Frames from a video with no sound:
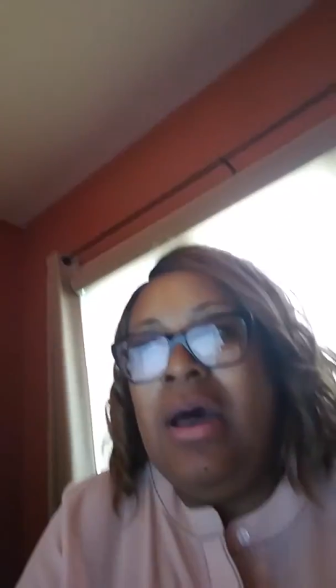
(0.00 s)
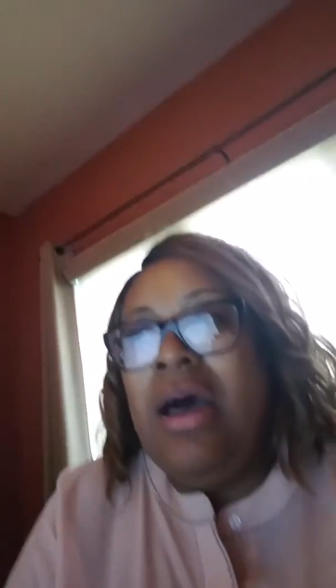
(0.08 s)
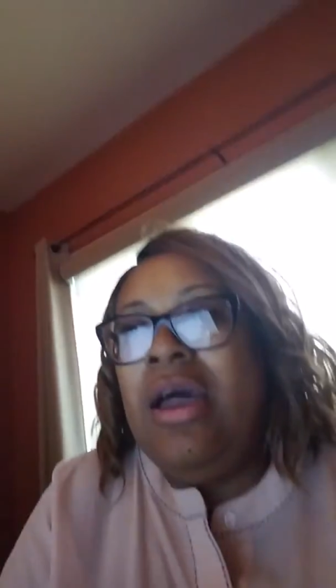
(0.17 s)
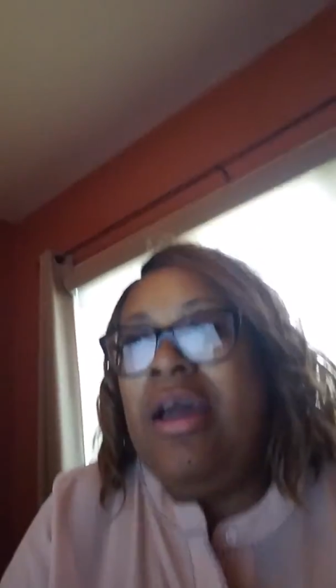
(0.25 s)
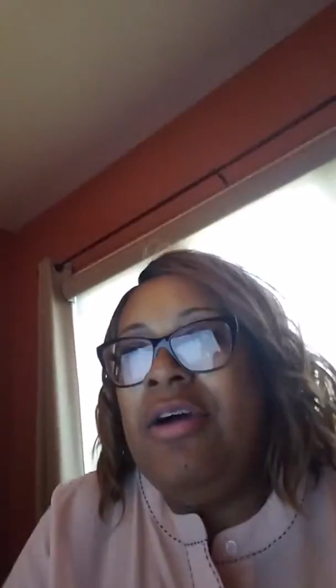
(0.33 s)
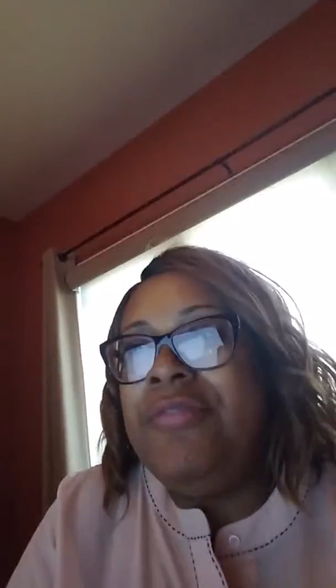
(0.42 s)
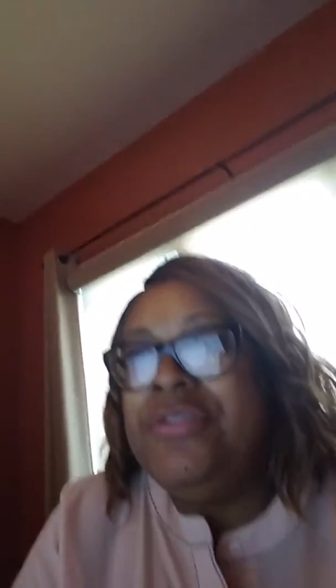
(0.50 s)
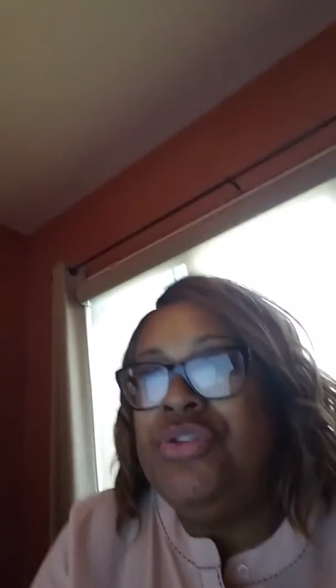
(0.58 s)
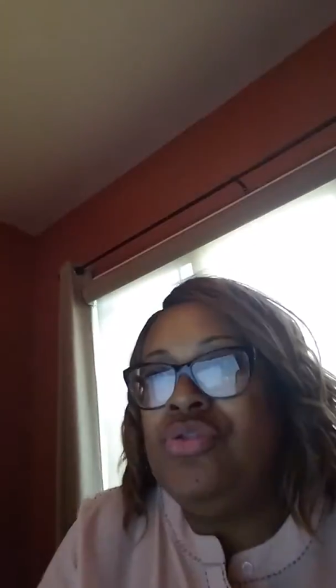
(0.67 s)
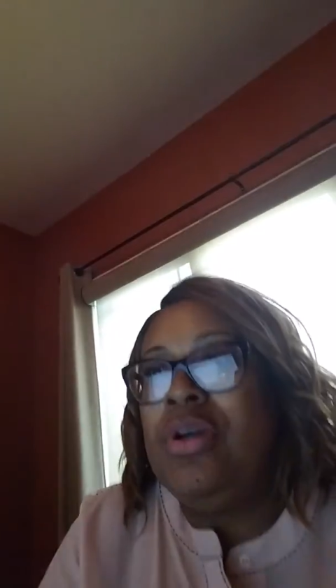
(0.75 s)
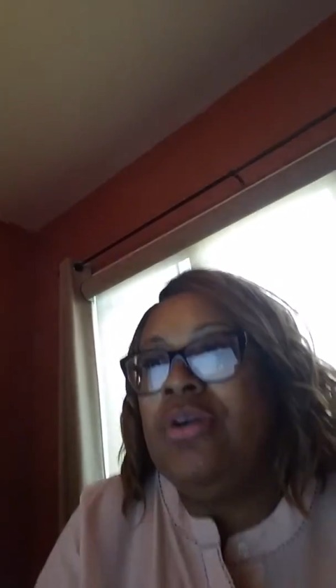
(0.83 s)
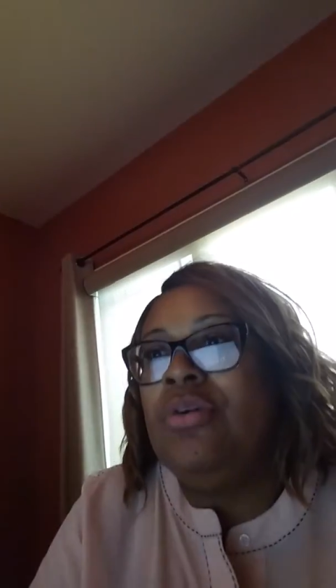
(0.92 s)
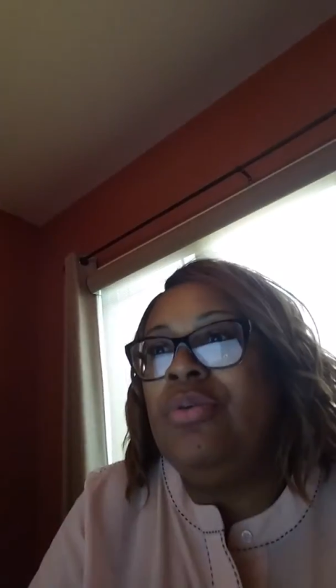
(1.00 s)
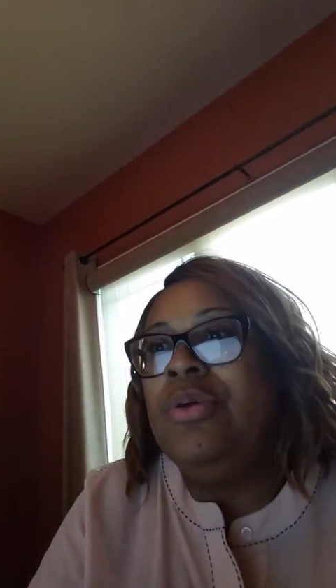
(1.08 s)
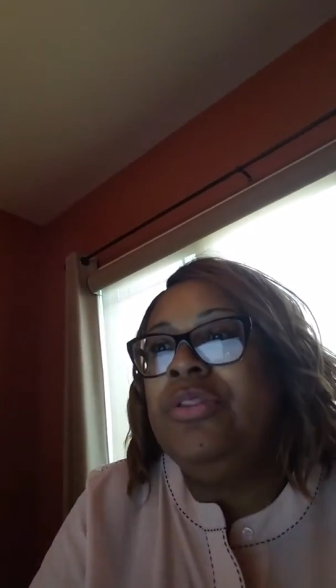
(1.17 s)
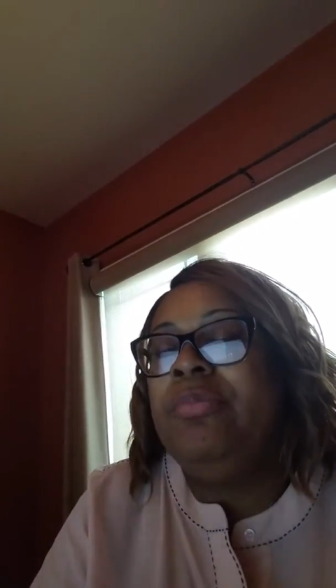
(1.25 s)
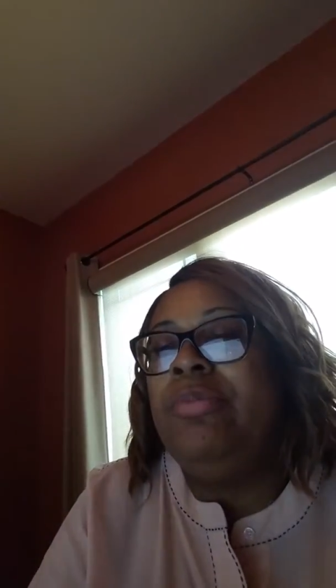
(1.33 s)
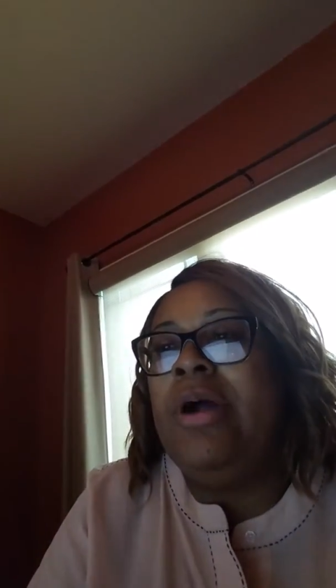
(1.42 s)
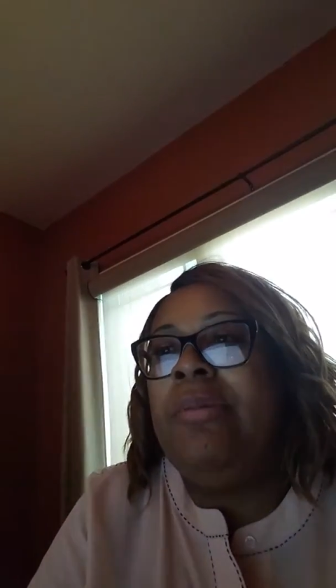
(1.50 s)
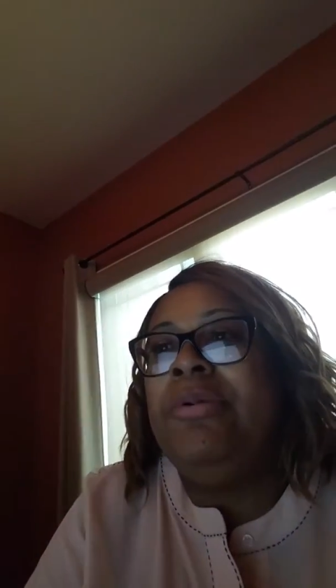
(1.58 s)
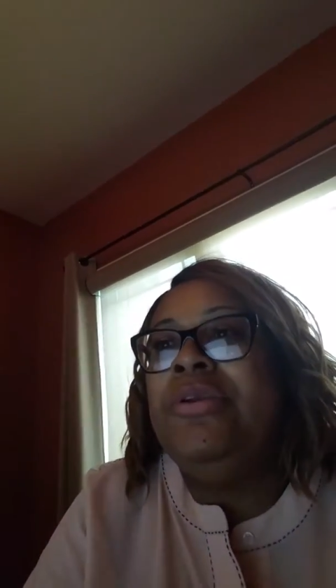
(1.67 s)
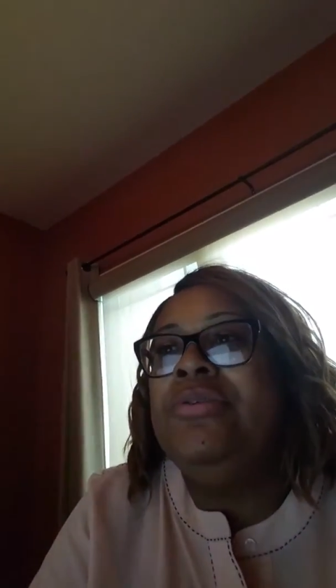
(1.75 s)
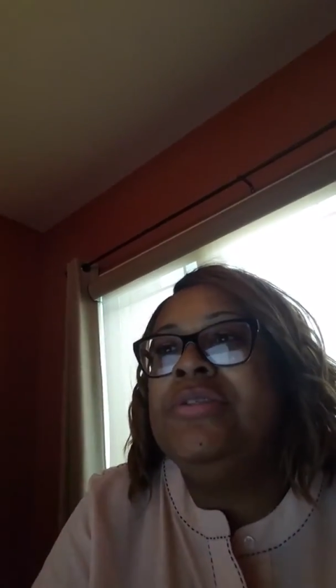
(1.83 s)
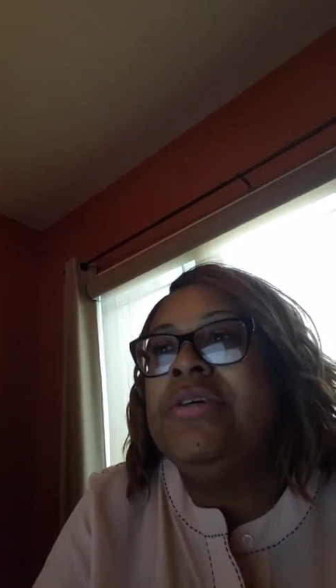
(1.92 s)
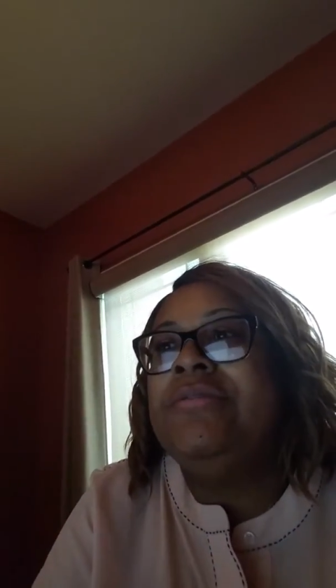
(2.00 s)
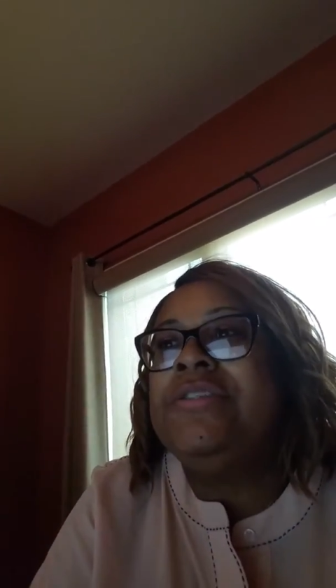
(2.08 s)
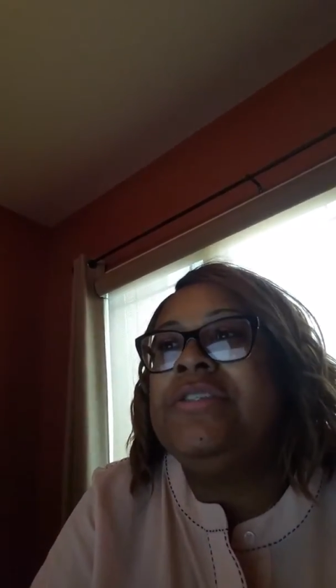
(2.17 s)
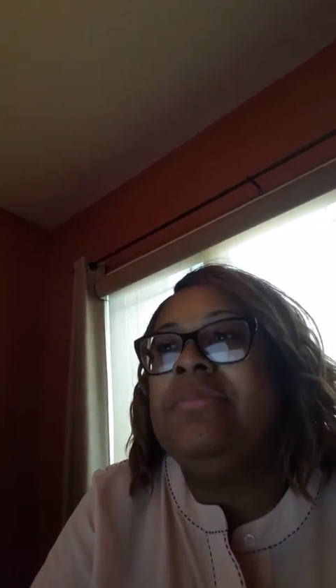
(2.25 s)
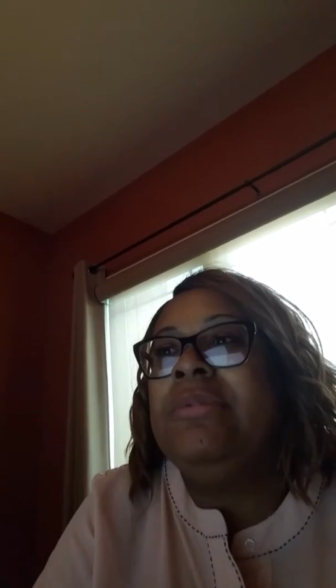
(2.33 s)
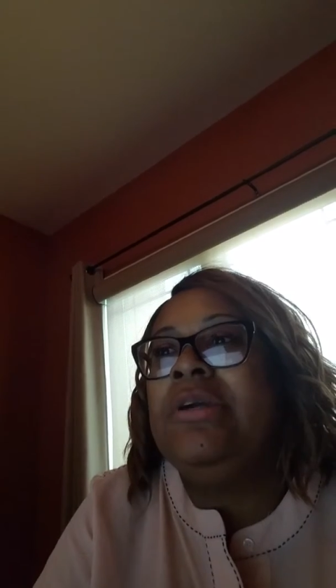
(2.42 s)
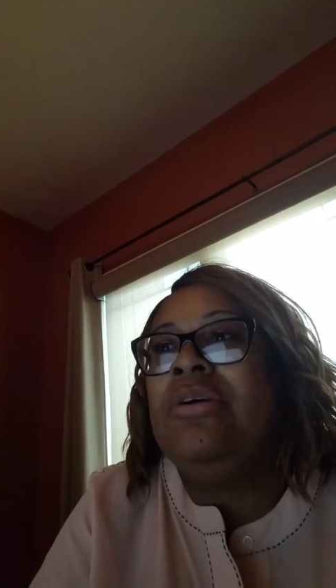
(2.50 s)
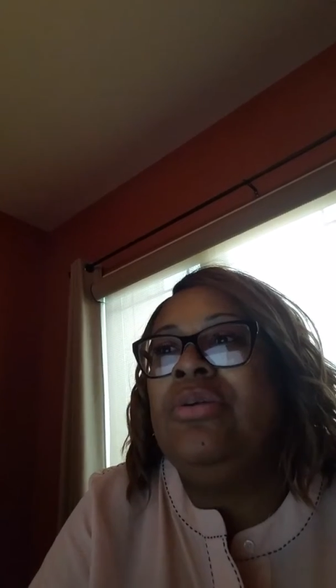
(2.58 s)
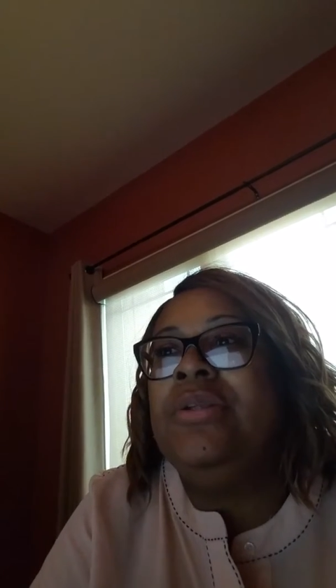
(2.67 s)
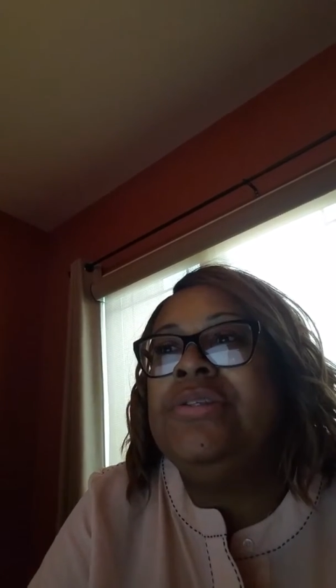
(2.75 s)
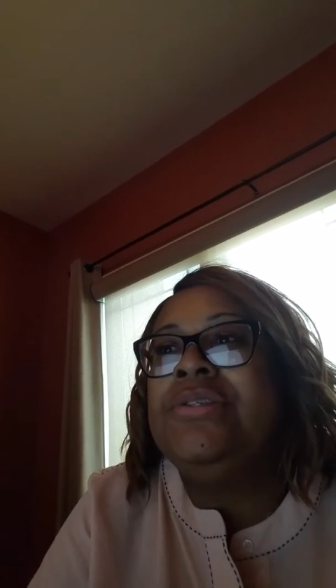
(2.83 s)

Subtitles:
I often struggle with the proper use of a semicolon.